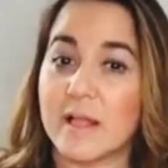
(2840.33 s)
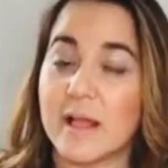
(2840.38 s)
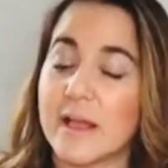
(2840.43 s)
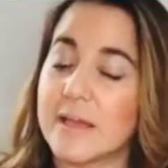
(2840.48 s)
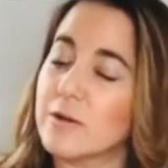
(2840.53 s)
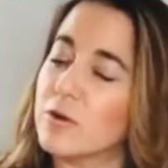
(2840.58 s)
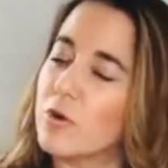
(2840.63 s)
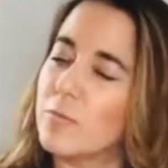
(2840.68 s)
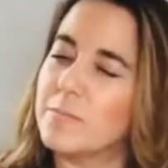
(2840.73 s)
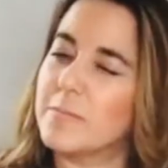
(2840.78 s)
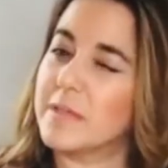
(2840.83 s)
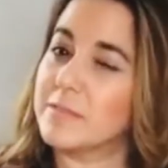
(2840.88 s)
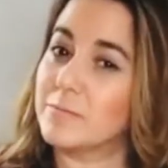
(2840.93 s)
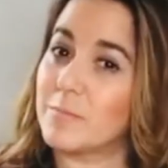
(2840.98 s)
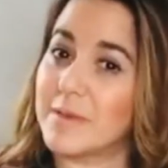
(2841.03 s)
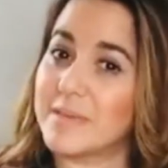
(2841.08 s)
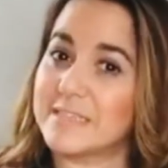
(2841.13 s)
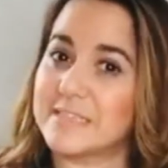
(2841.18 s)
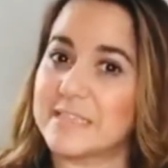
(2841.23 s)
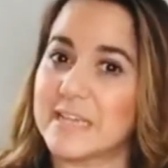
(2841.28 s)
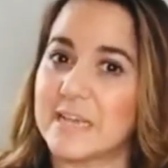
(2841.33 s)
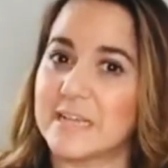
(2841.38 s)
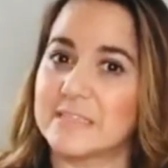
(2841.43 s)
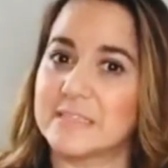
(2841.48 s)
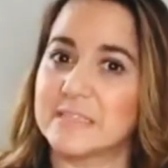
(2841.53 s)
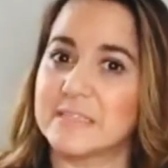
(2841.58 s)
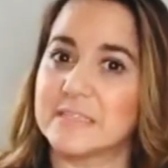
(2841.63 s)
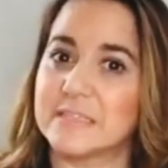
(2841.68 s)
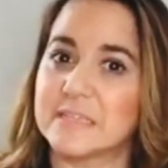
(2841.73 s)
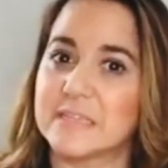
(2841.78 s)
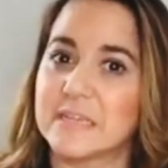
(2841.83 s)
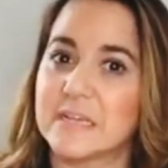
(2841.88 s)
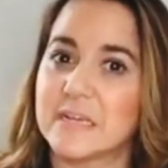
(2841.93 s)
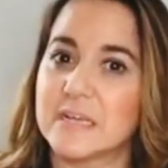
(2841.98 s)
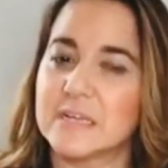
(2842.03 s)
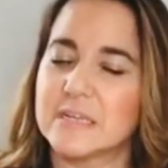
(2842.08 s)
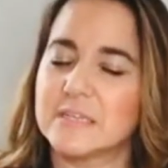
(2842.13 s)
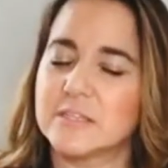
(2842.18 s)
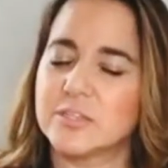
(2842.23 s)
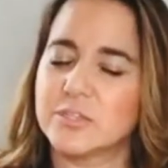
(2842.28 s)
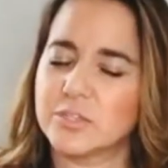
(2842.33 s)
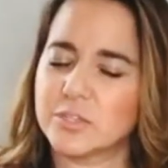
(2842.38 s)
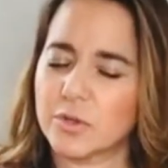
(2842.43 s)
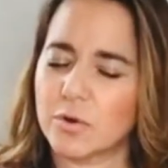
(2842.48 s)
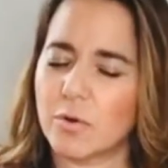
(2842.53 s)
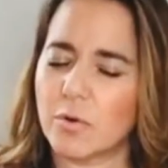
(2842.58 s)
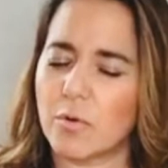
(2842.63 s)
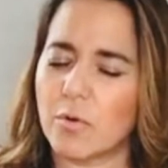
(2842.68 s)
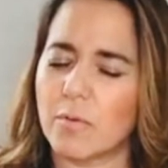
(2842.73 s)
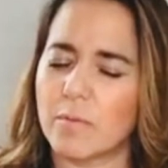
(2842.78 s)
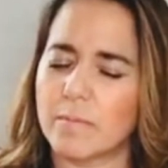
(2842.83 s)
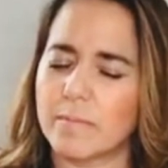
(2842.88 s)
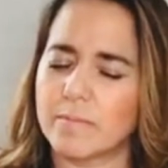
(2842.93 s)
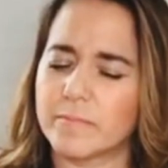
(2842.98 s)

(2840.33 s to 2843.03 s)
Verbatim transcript: i hope that makes sense so